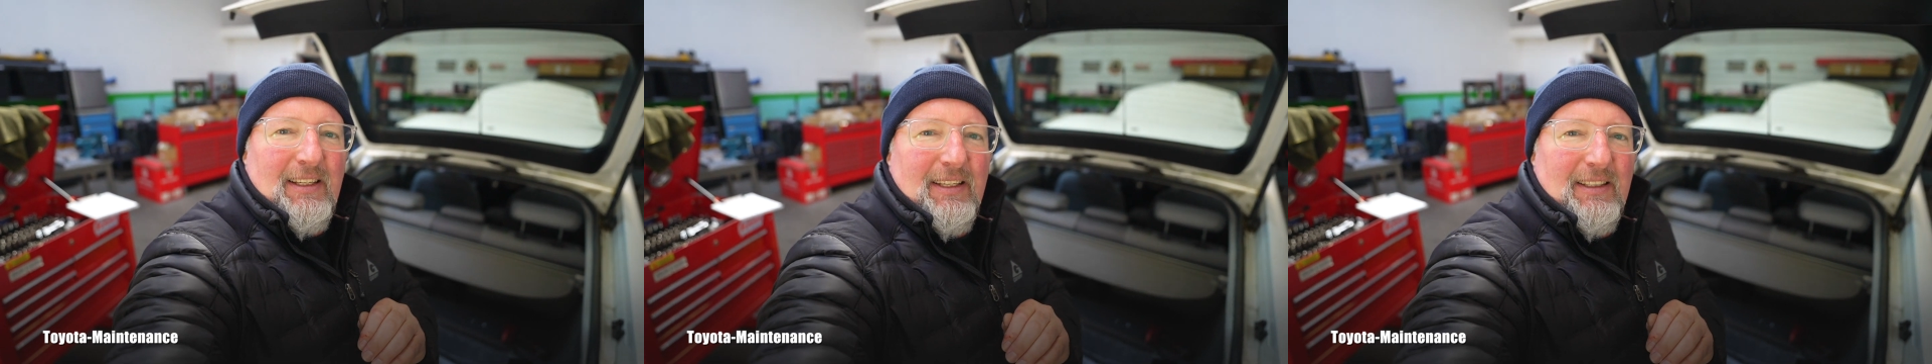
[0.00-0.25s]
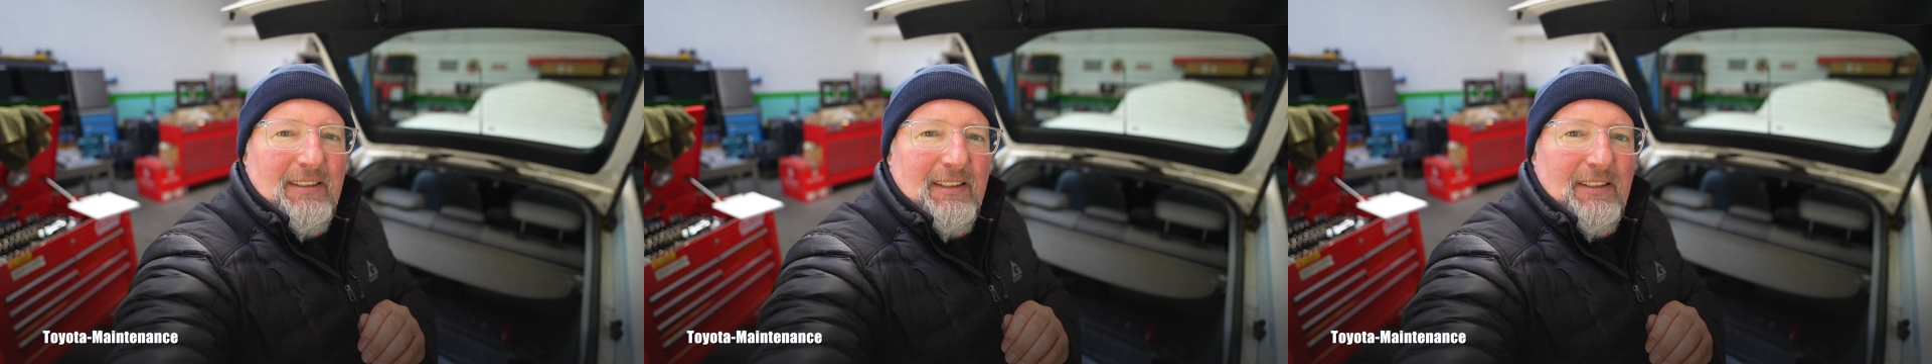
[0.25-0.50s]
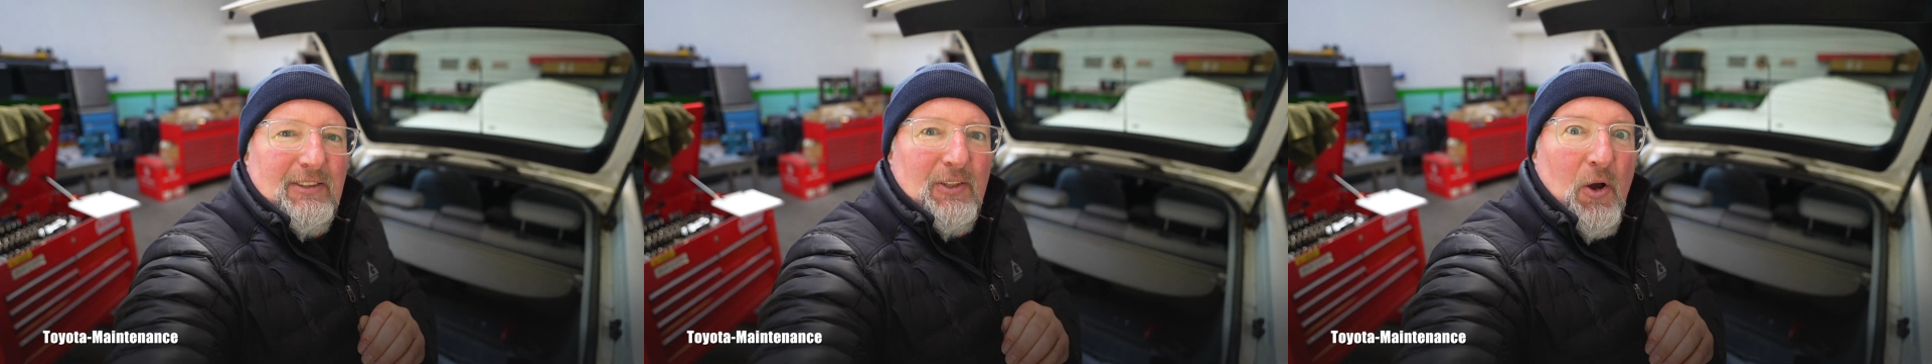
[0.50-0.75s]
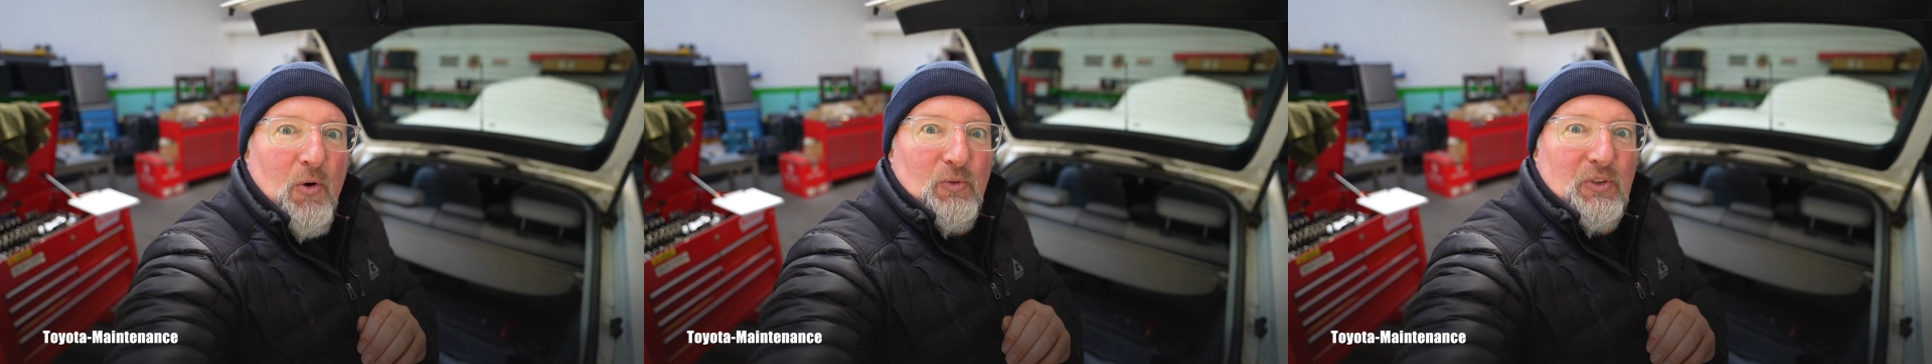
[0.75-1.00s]
in its
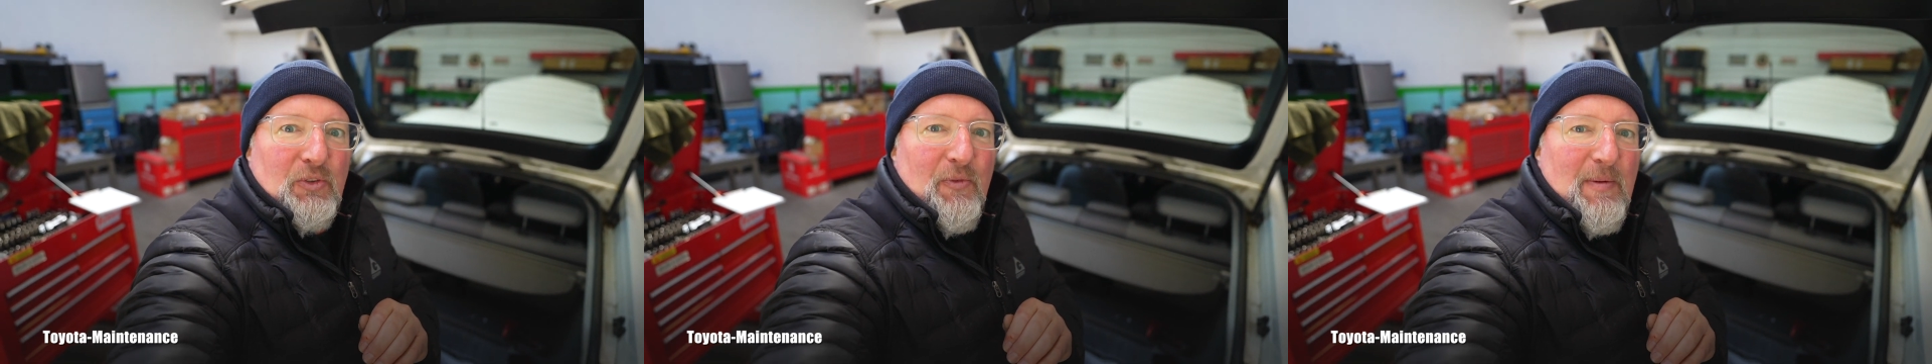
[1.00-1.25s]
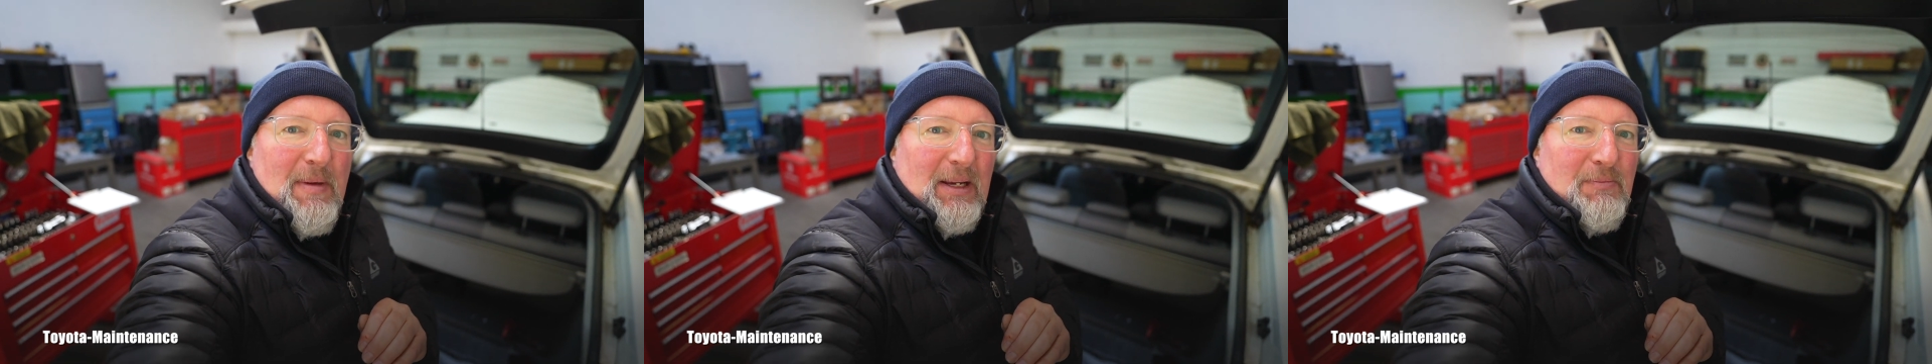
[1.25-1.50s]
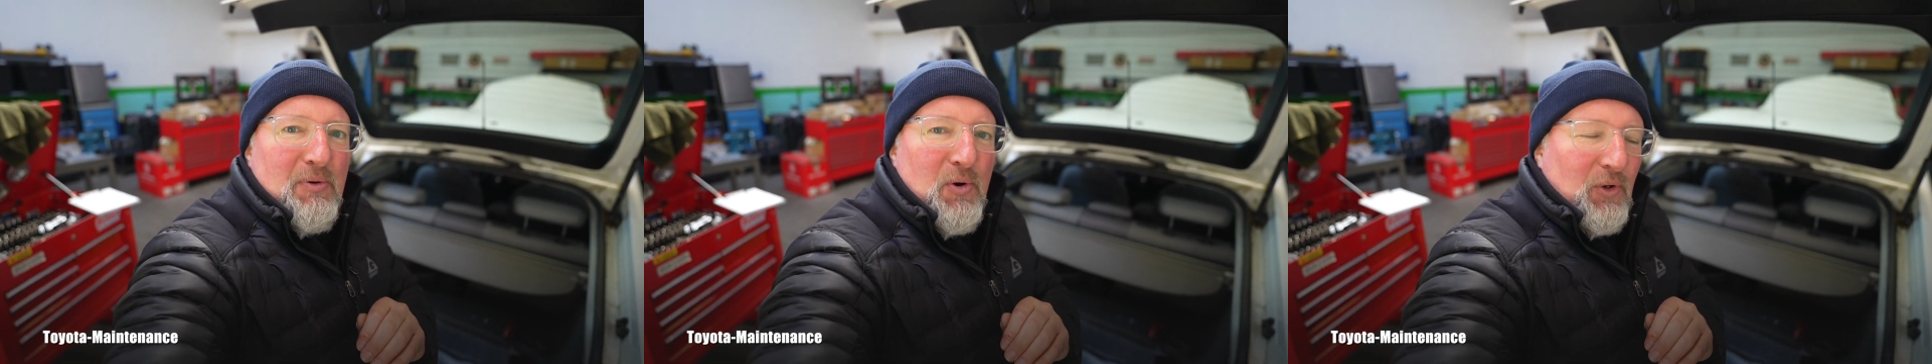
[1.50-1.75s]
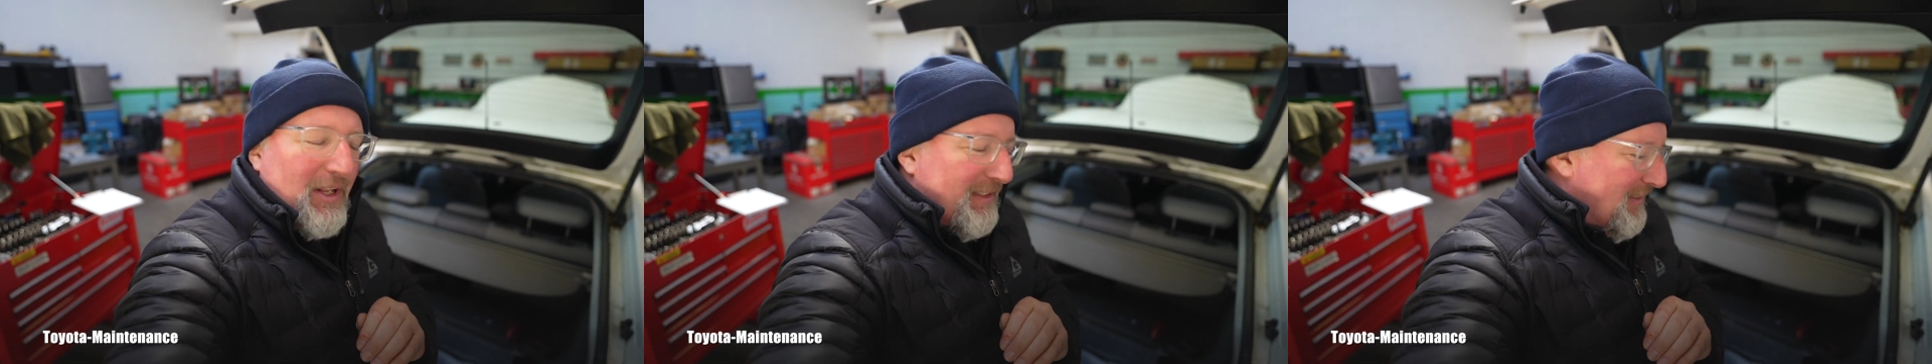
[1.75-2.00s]
own swimming pool.